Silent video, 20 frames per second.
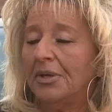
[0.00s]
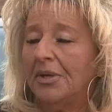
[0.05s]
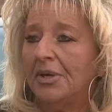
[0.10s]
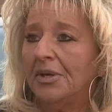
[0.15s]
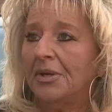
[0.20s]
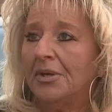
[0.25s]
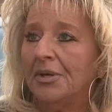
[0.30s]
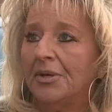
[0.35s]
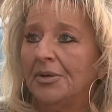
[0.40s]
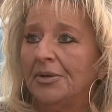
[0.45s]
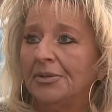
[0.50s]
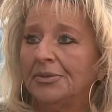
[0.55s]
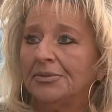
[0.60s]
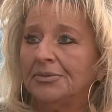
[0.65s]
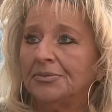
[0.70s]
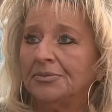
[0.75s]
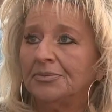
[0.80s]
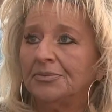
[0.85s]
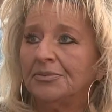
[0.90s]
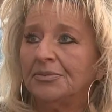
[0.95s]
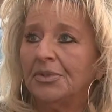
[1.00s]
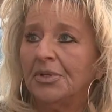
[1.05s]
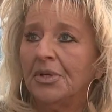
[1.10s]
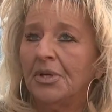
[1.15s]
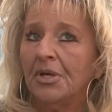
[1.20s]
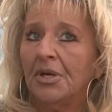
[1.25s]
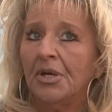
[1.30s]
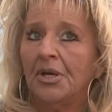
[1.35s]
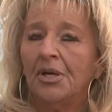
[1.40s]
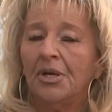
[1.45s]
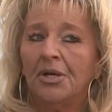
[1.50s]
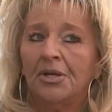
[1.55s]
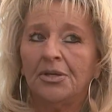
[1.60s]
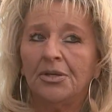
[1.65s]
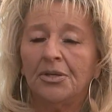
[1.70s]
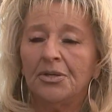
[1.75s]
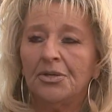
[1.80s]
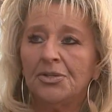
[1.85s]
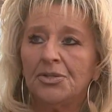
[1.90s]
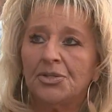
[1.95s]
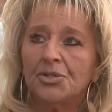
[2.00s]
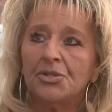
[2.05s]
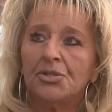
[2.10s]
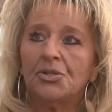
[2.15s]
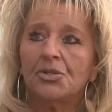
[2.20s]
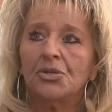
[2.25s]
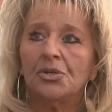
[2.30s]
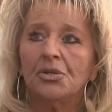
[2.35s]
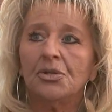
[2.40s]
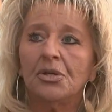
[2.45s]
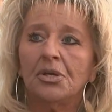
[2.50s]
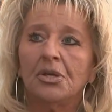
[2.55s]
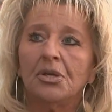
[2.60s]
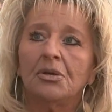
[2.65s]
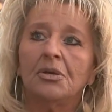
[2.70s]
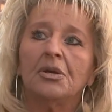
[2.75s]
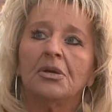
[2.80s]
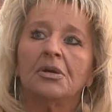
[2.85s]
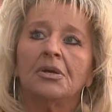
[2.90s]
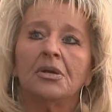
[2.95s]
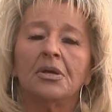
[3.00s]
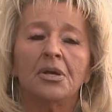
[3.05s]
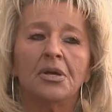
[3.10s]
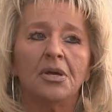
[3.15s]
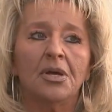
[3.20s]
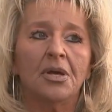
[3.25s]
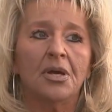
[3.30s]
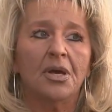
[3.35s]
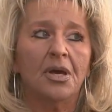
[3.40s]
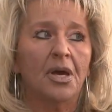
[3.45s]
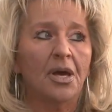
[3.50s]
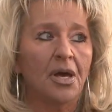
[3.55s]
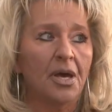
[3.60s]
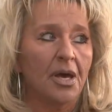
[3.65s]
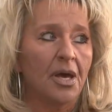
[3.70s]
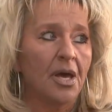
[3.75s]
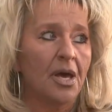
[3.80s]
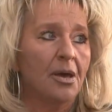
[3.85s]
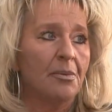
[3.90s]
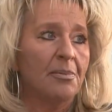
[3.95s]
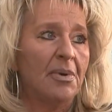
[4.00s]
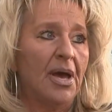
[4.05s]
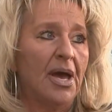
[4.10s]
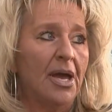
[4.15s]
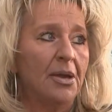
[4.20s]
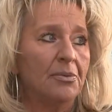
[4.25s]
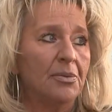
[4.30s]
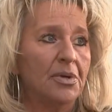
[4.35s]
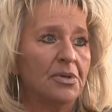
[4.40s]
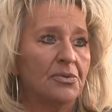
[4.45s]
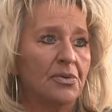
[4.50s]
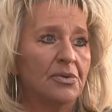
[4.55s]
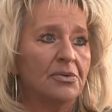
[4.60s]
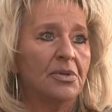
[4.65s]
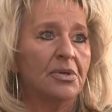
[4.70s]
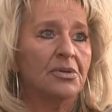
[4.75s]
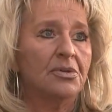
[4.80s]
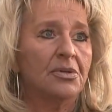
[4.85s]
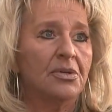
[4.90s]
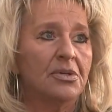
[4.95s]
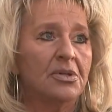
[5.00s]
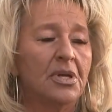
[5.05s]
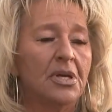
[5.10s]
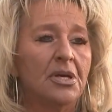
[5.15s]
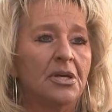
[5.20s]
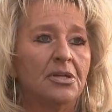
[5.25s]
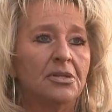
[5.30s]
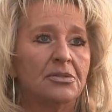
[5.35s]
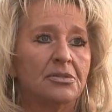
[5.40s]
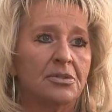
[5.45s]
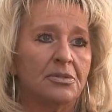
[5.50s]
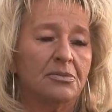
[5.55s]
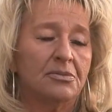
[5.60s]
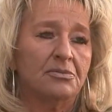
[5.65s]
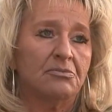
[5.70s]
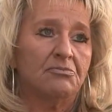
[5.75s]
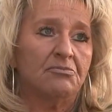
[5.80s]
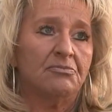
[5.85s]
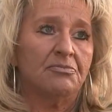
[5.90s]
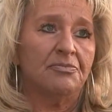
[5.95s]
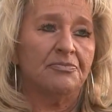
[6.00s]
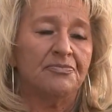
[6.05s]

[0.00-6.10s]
How much money are we talking about the township yes. could possibly be out? Um, I dollars a ticket times eighteen